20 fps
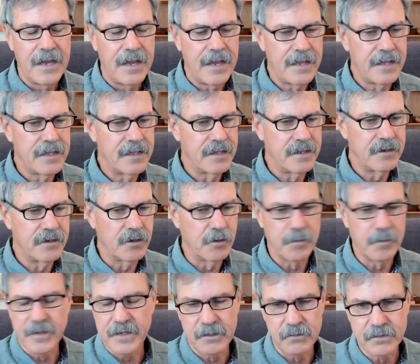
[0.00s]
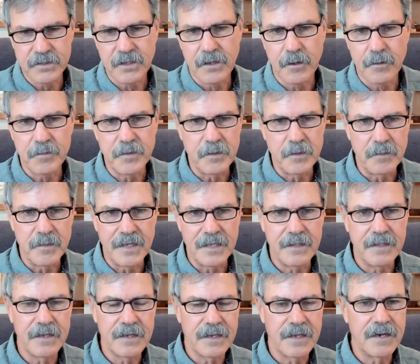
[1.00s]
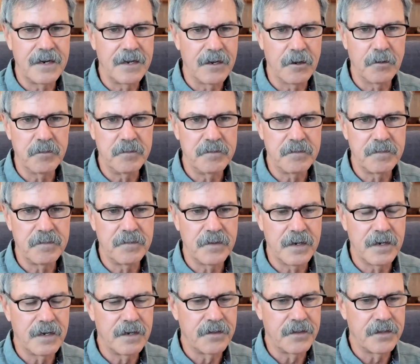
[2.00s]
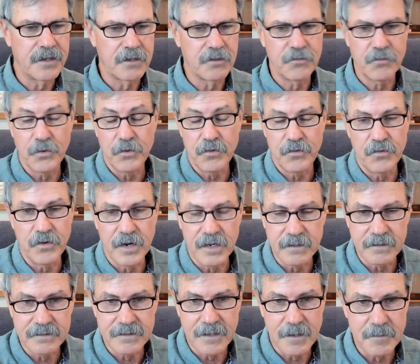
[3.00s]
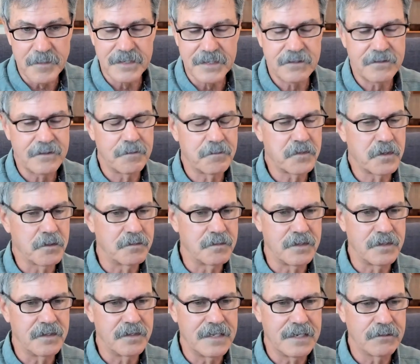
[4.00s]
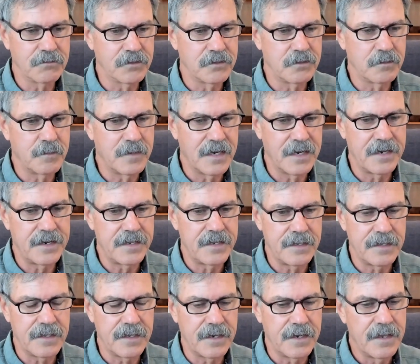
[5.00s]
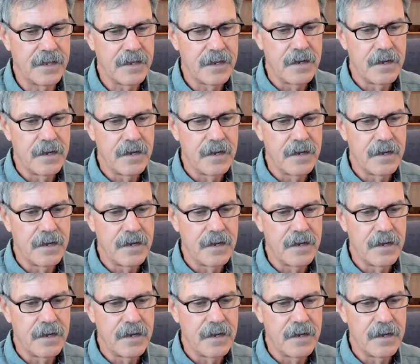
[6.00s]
And nobody was helping me. They could help, uh, they could throw drugs at my symptoms, and that was about it.